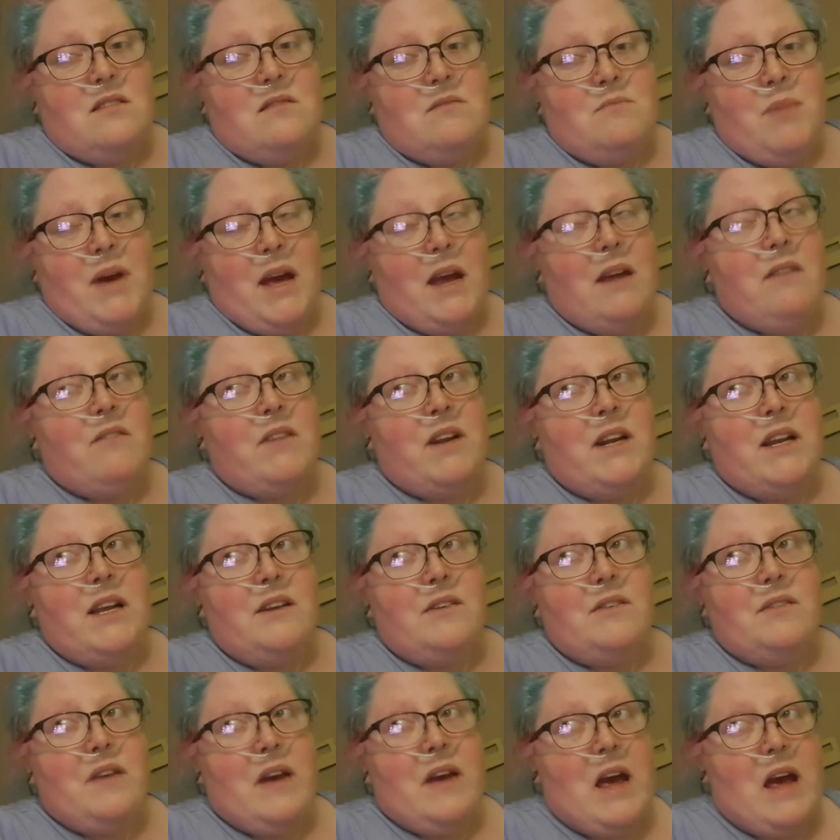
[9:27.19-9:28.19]
pain
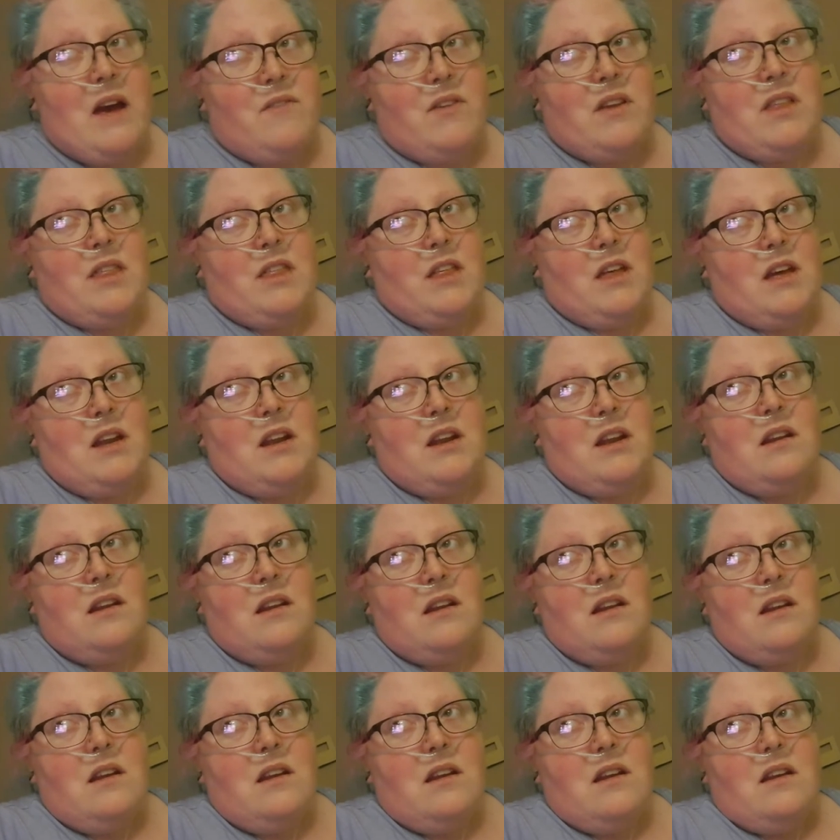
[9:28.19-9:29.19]
relief everything.
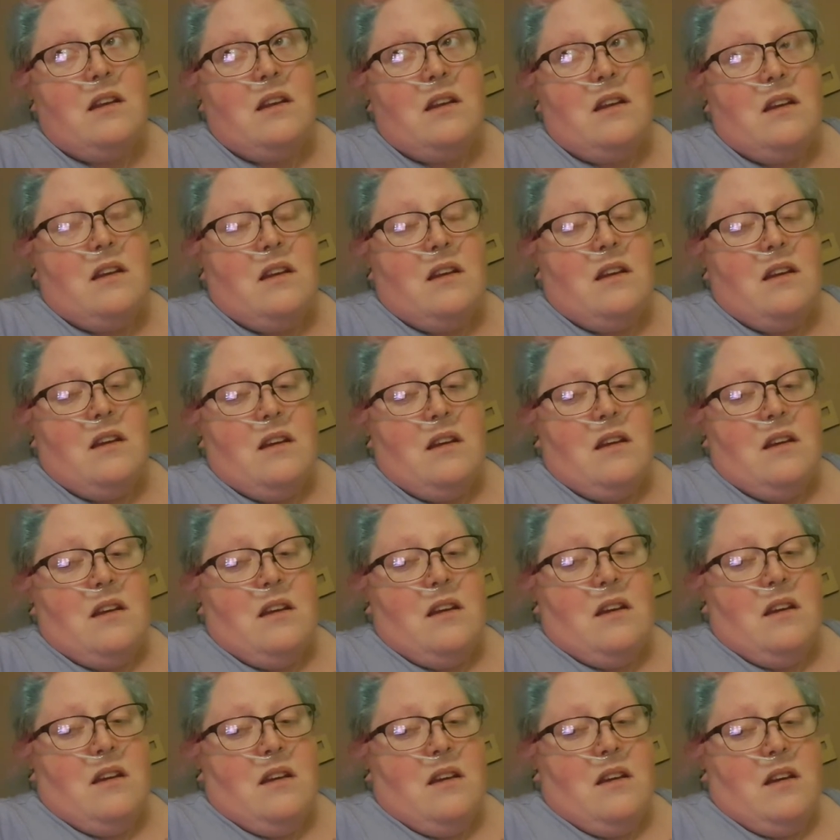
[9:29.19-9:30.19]

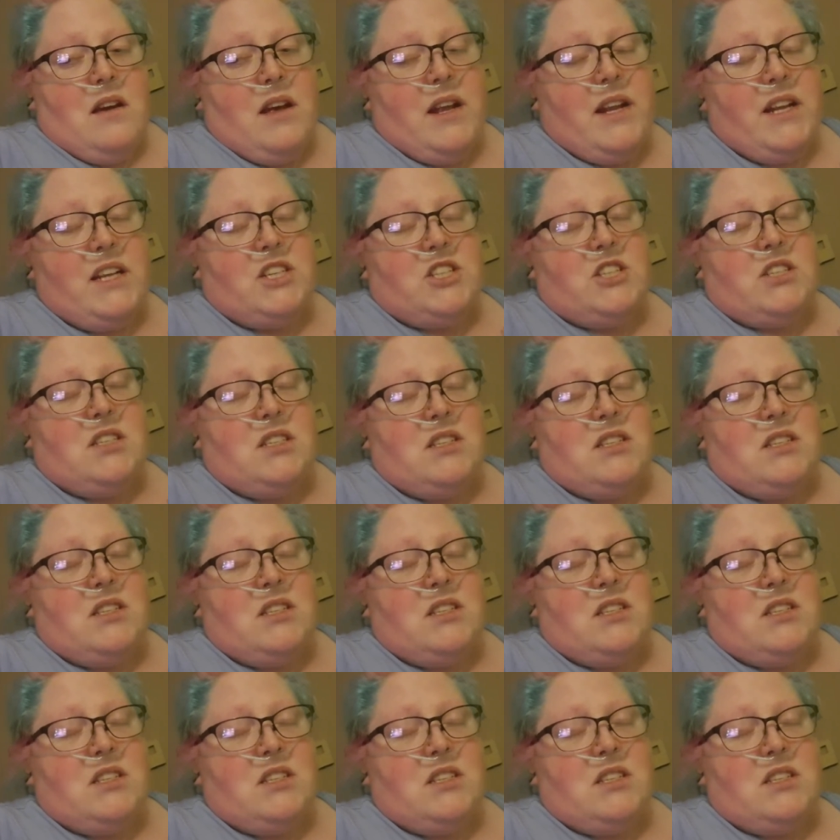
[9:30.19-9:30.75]
And